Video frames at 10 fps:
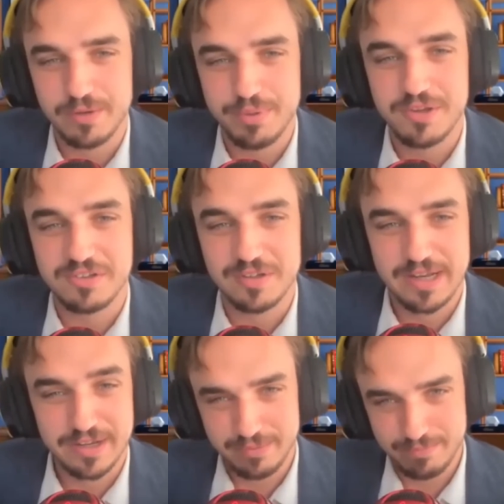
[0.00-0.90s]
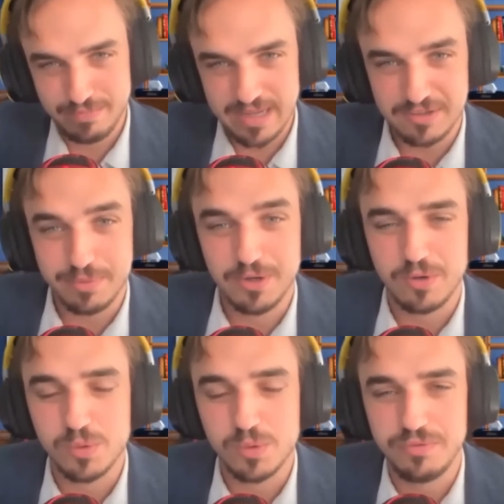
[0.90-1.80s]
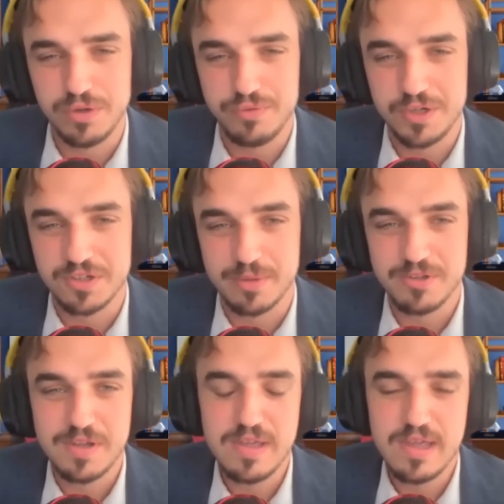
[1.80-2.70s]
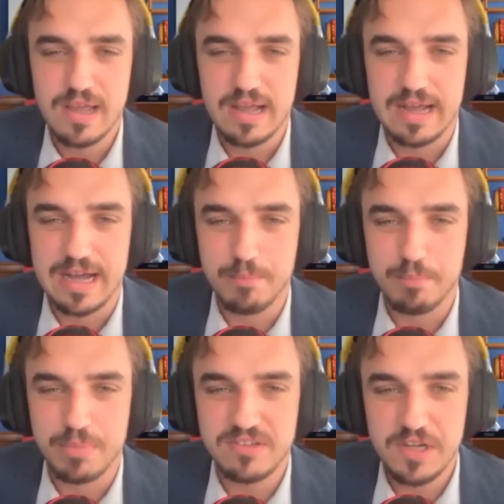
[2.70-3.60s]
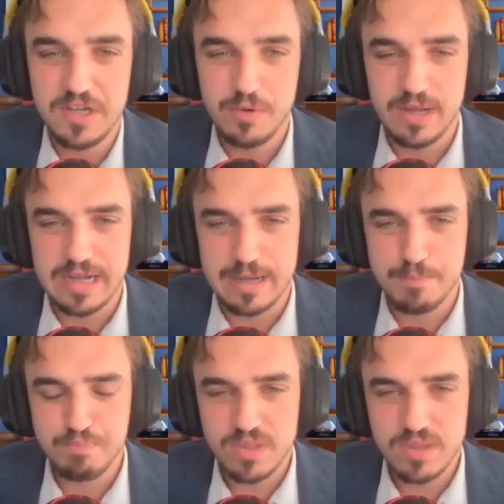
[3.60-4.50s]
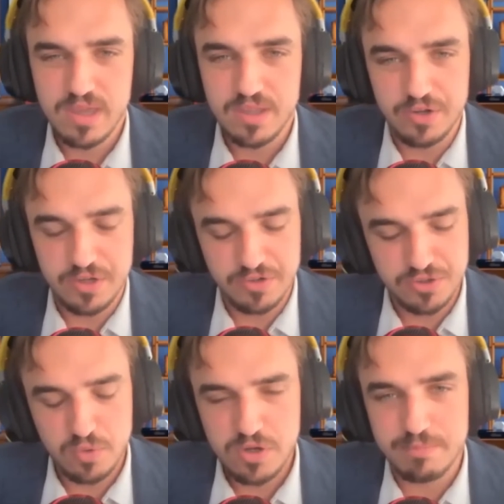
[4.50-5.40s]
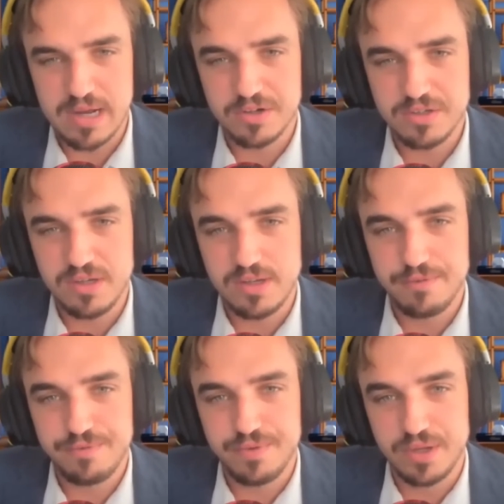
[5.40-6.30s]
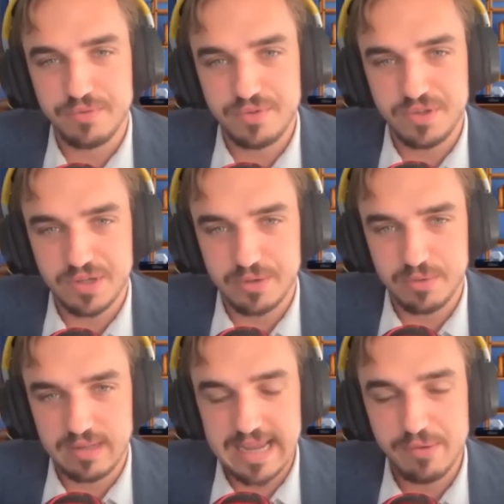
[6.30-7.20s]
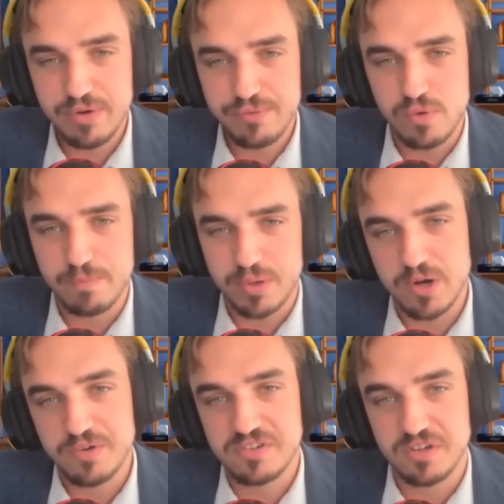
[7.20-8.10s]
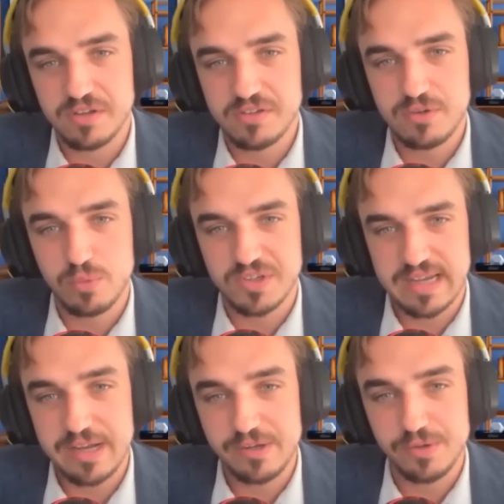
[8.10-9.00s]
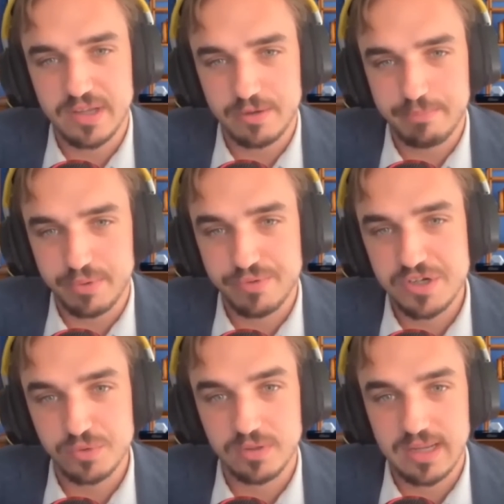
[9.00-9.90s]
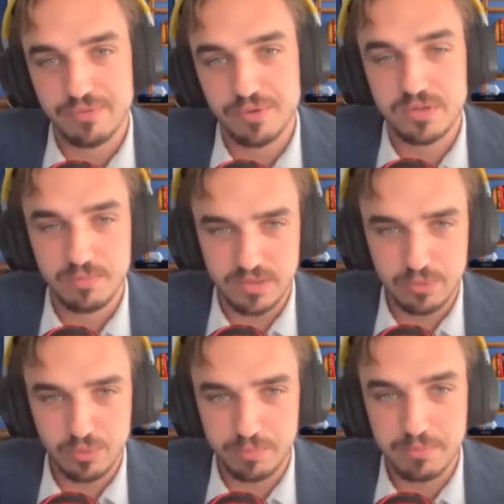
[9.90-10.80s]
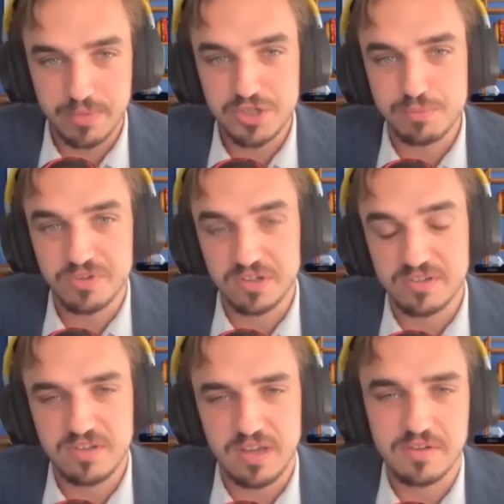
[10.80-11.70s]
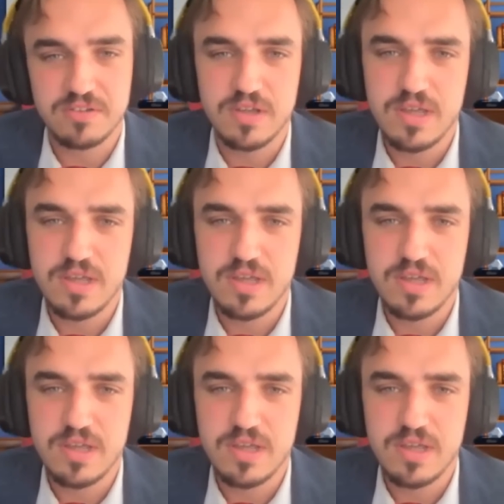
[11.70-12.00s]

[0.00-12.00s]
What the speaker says: personally, and he has been on WorldView a few times. But Theo, you talk about if the land reform process was handled at a provincial level, there would be much more success.